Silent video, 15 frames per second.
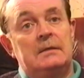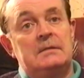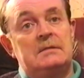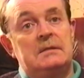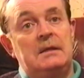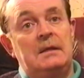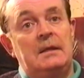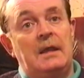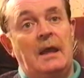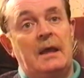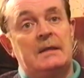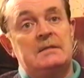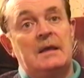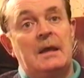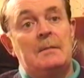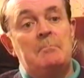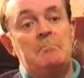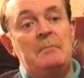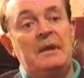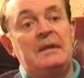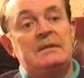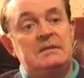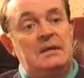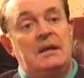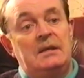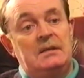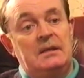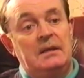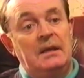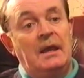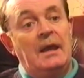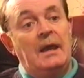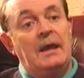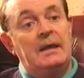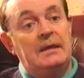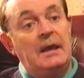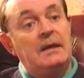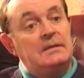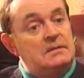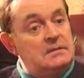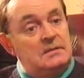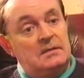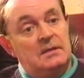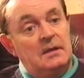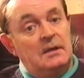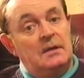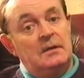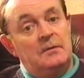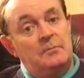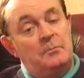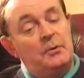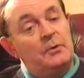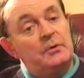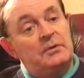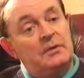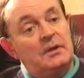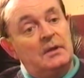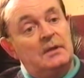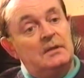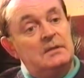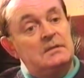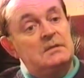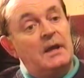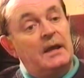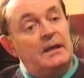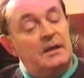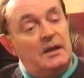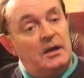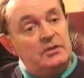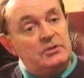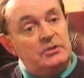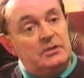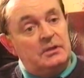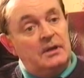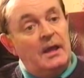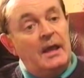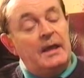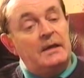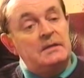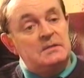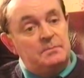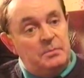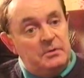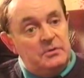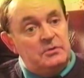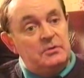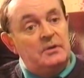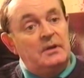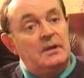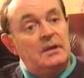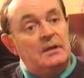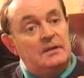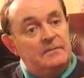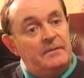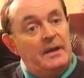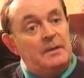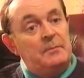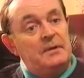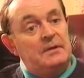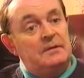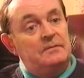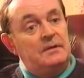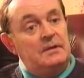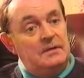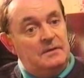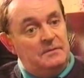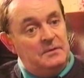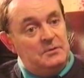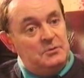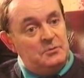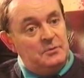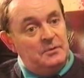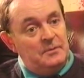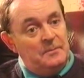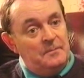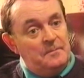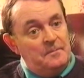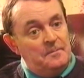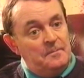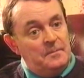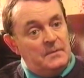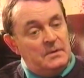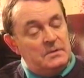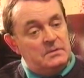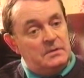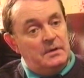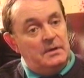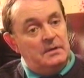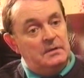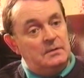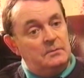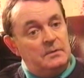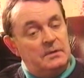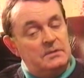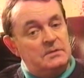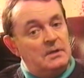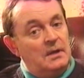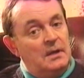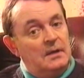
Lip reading: seen as militating against both the psychological and spiritual development of the individual. So in other words,